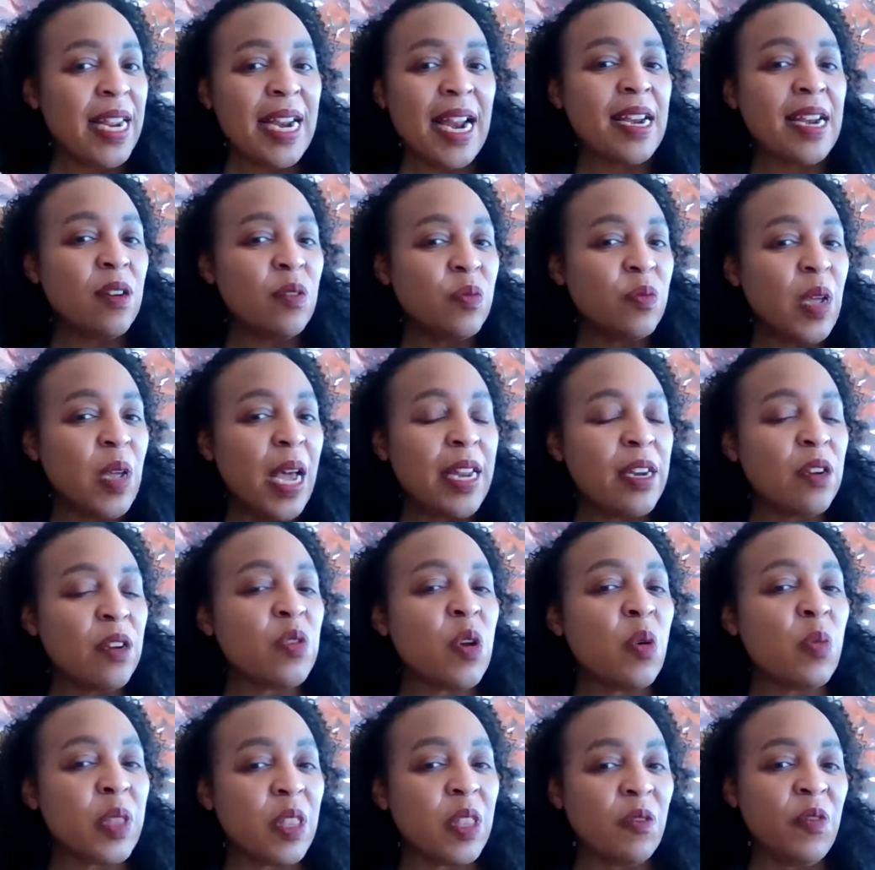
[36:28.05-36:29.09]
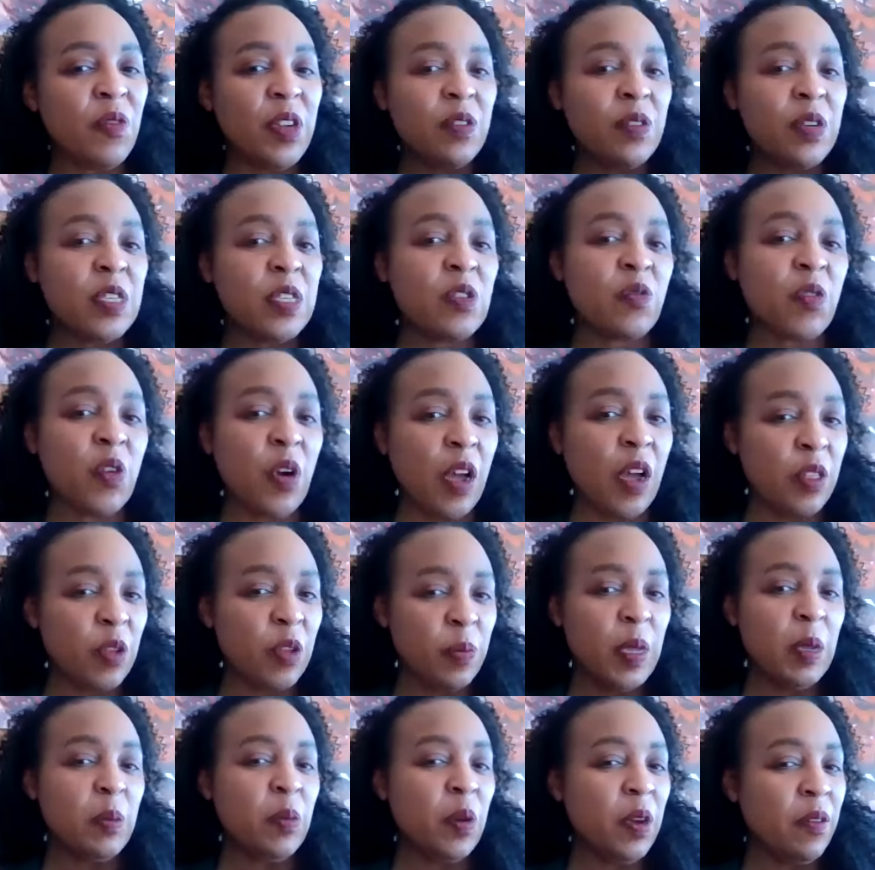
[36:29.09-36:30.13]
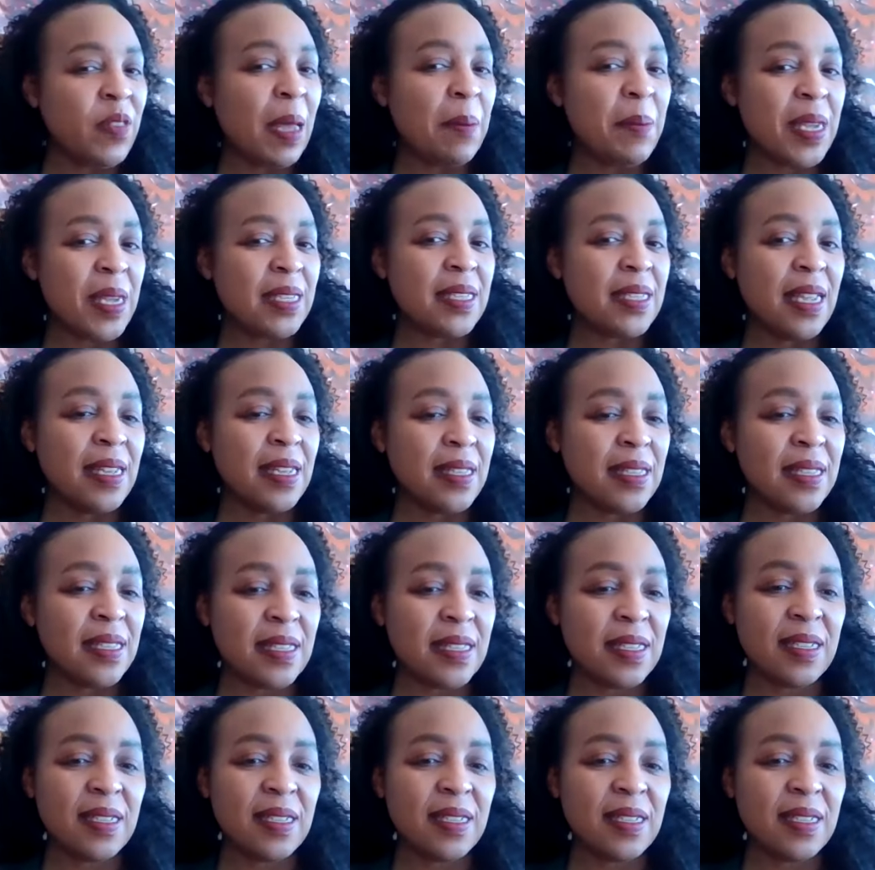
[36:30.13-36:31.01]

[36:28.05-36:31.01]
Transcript: And I don't know what the fear is for other people, if that makes sense.